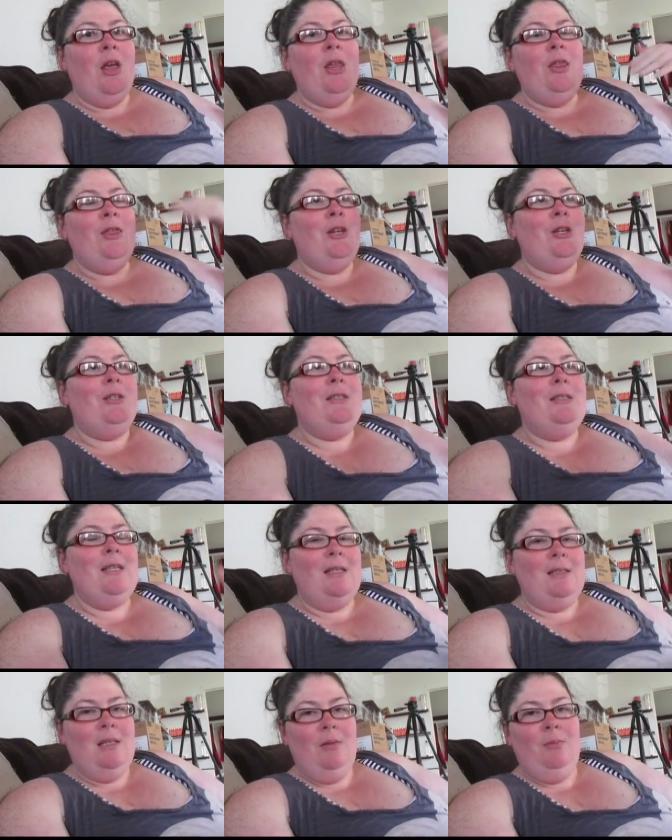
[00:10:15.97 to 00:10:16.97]
they're
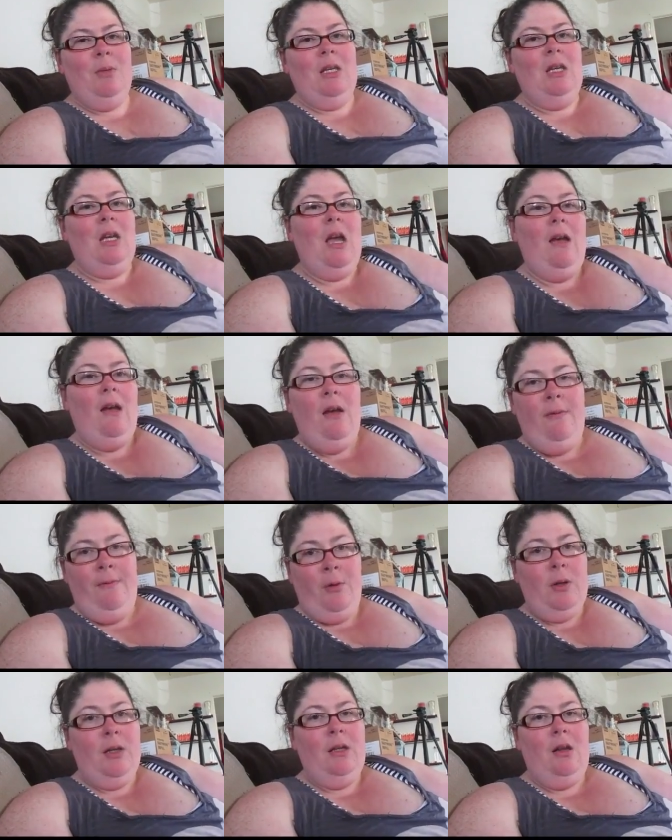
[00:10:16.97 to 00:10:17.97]
assessing me a
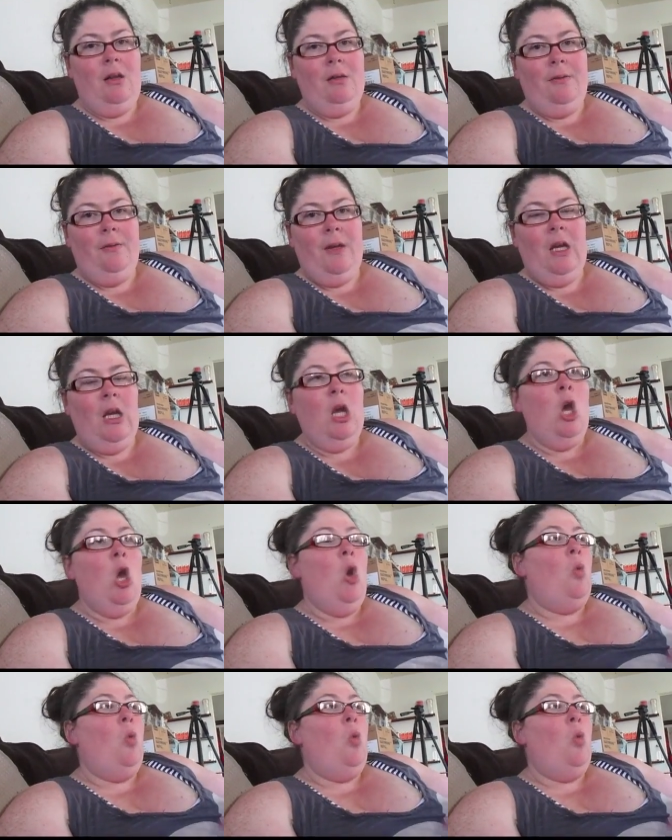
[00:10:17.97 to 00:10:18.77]
$40 fee.